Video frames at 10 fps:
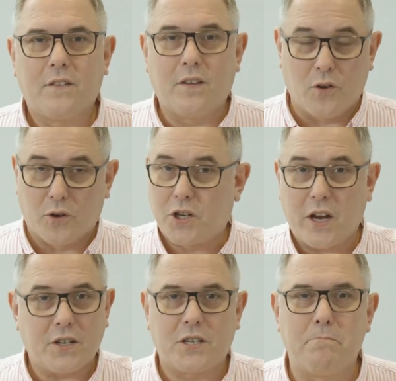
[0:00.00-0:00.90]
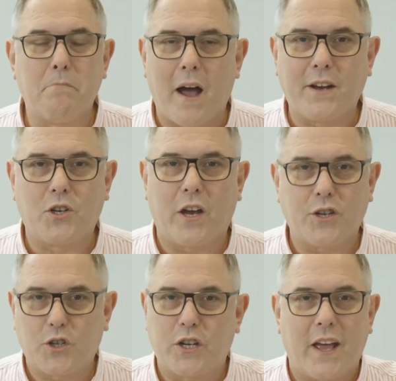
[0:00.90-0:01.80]
to your church, to my
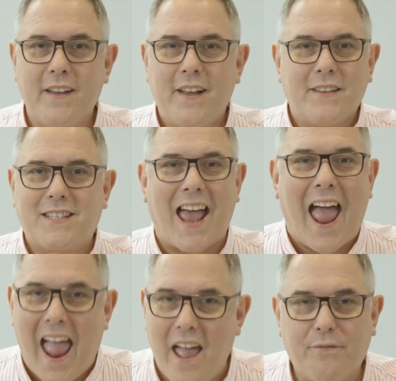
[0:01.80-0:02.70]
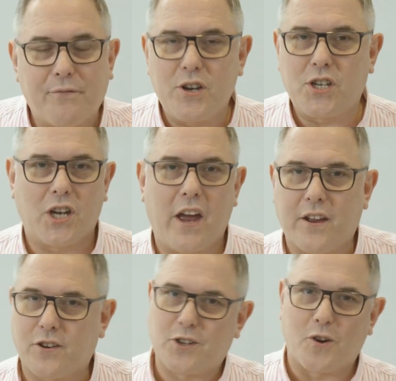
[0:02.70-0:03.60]
church, to every
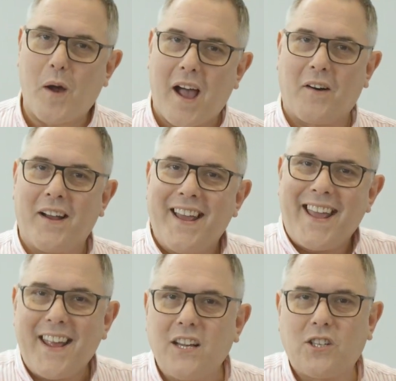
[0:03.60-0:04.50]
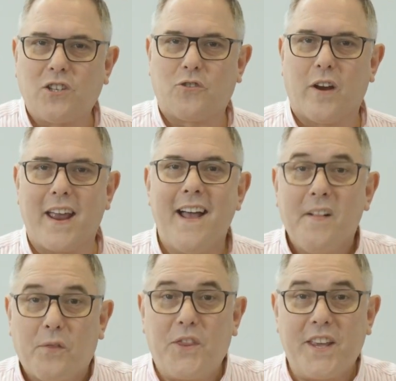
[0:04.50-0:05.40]
church throughout history.
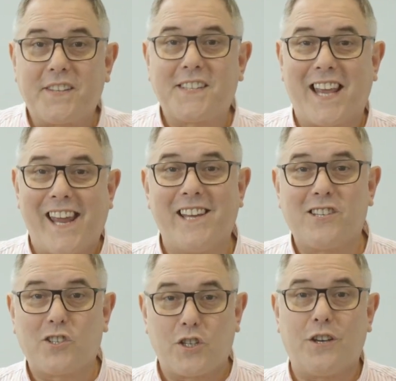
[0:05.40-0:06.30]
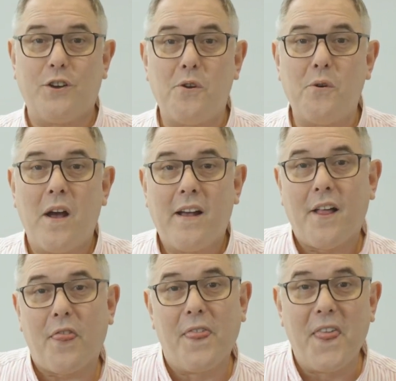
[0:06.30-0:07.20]
This is to
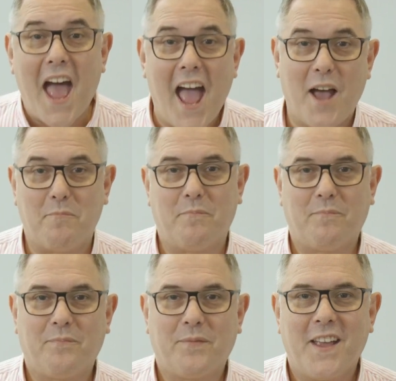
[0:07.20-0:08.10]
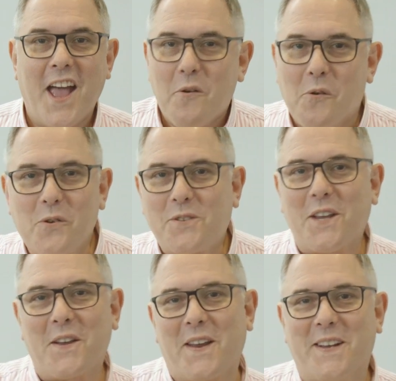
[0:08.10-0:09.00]
them. We're
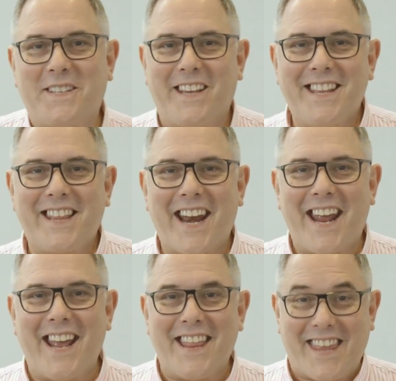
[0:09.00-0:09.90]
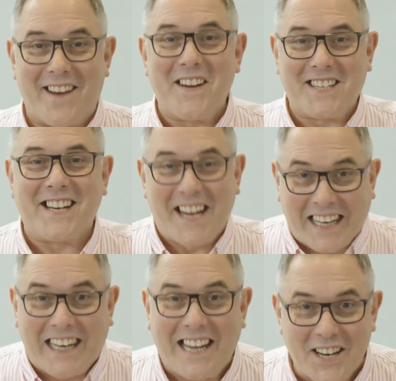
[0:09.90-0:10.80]
also going to see that there is a
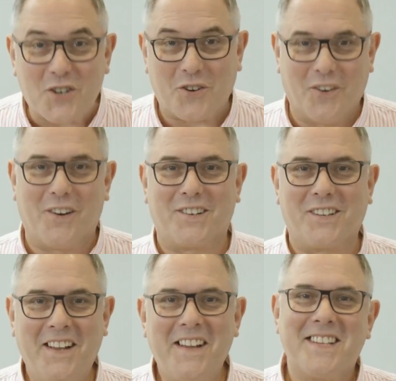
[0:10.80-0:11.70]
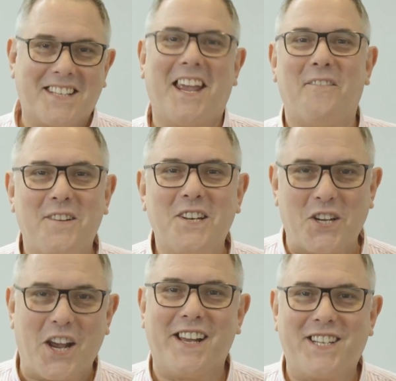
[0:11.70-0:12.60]
literal seven
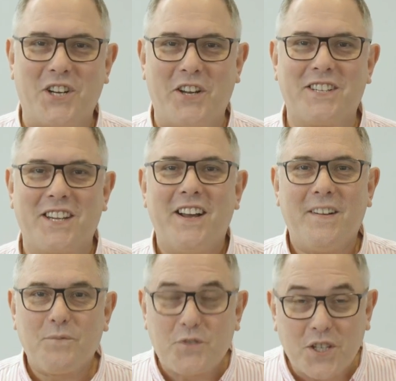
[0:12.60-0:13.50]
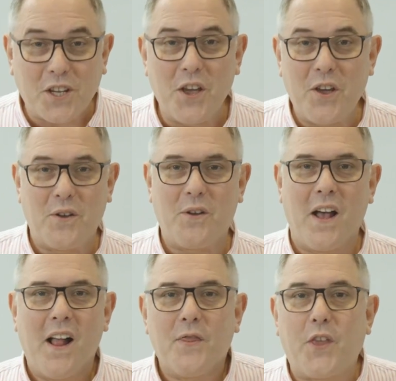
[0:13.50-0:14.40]
churches
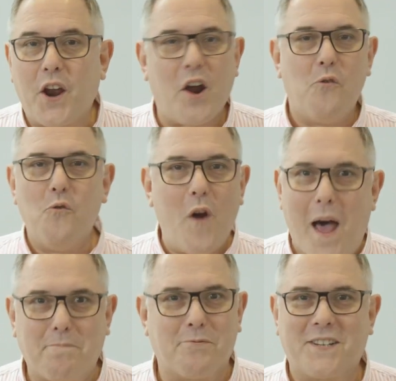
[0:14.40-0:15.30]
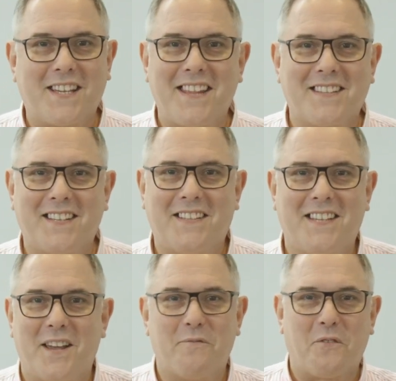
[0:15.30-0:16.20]
too that are
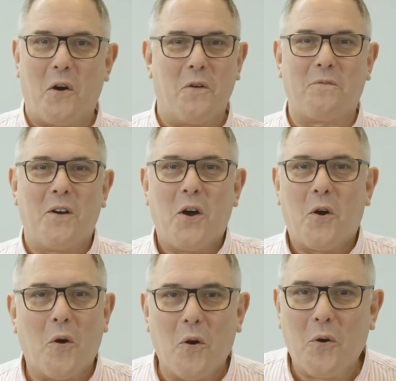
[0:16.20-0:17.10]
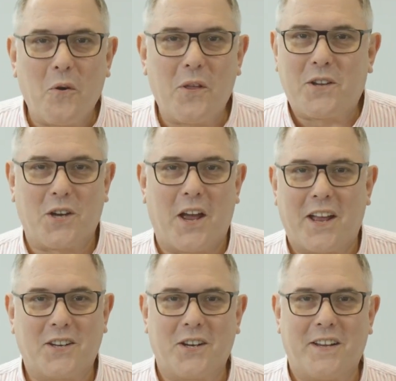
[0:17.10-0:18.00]
representative of all the
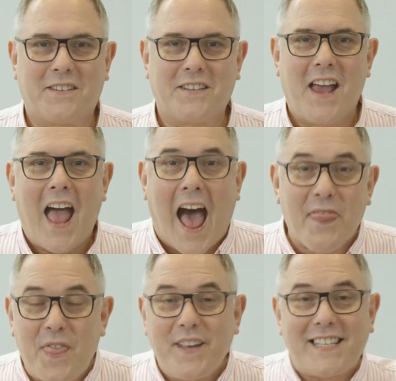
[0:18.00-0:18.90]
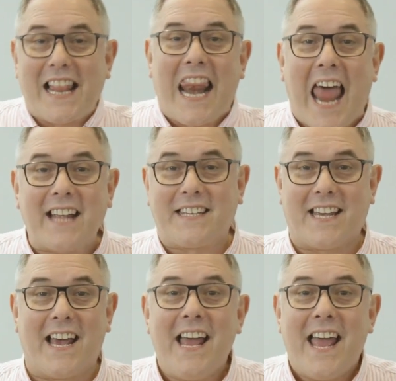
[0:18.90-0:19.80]
churches. And this
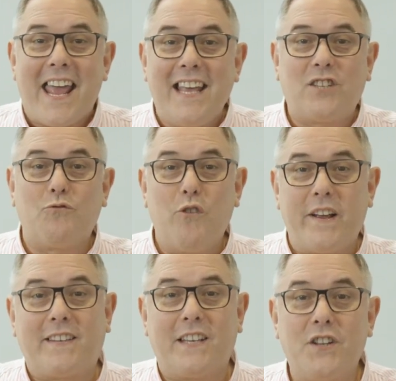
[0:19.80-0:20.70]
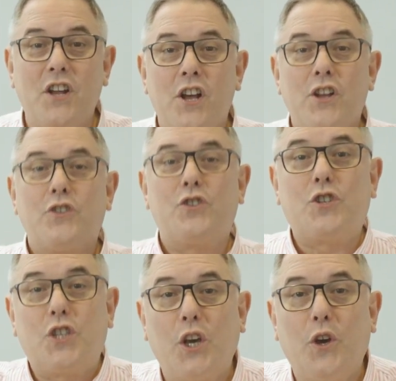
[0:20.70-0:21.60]
letter is written
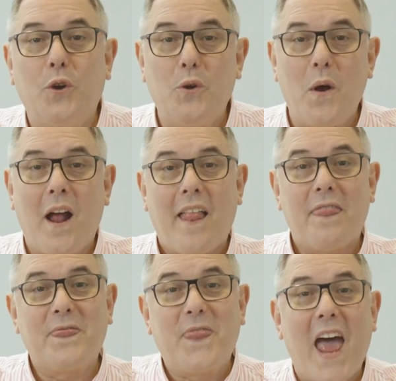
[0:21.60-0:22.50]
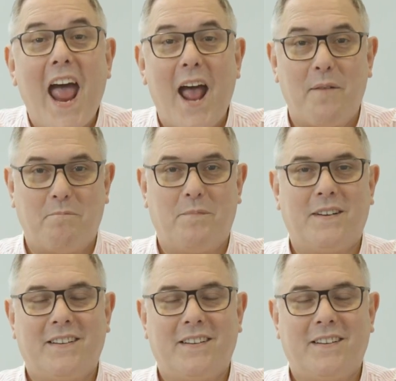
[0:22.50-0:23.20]
to them.